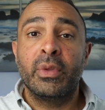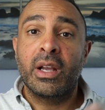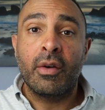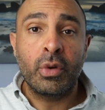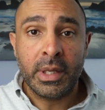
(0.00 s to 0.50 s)
The
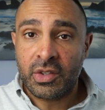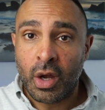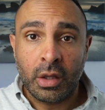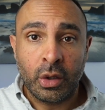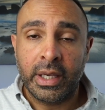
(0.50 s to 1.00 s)
government's
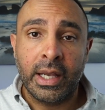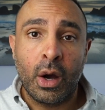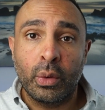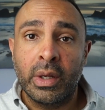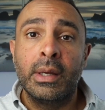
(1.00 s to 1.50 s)
not looking
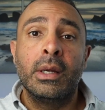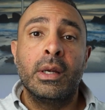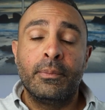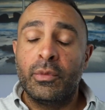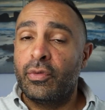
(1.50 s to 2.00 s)
out
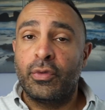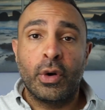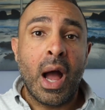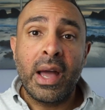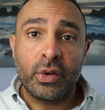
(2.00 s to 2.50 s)

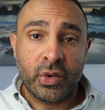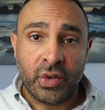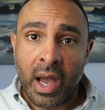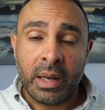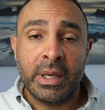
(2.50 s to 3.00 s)
for either
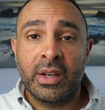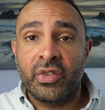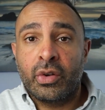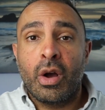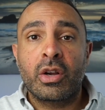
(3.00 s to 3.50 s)
side because
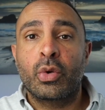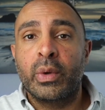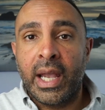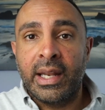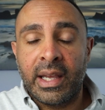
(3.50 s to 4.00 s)
they're not
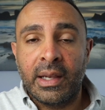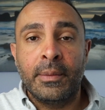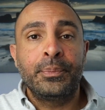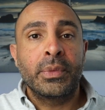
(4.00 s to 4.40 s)
creating